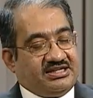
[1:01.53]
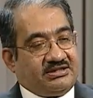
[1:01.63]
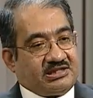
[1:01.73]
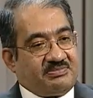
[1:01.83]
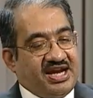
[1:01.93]

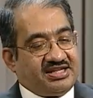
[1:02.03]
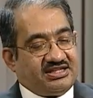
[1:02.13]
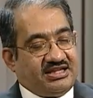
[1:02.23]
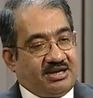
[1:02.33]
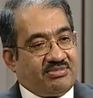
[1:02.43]
the space
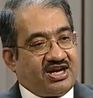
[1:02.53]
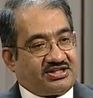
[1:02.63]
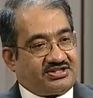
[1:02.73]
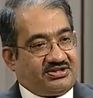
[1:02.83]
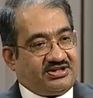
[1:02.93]
in that
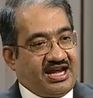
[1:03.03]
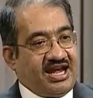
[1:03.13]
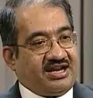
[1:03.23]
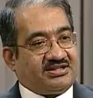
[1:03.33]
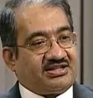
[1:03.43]
box on the
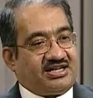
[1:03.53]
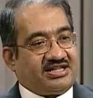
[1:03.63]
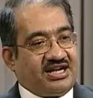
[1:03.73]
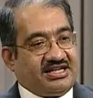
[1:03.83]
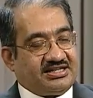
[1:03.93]
head starts
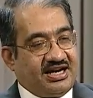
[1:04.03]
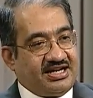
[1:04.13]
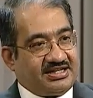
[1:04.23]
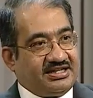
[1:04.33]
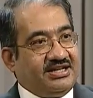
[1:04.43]
getting
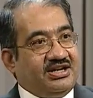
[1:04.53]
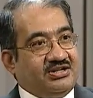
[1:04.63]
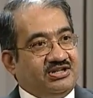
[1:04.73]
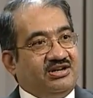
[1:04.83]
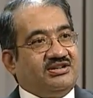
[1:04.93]
tight,
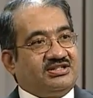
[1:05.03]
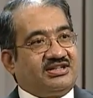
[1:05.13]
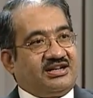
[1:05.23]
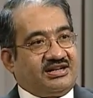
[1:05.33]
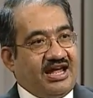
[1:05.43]
children
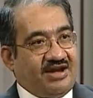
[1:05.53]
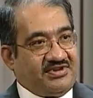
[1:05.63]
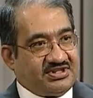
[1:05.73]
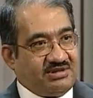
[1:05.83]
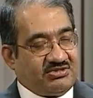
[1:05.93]
start
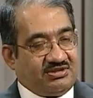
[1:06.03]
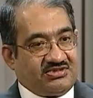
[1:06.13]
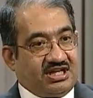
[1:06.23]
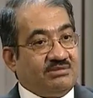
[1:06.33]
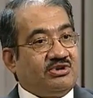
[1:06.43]
having
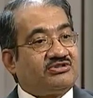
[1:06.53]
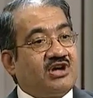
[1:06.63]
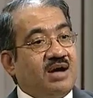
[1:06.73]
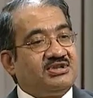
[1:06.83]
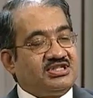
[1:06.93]
symptoms. And the most common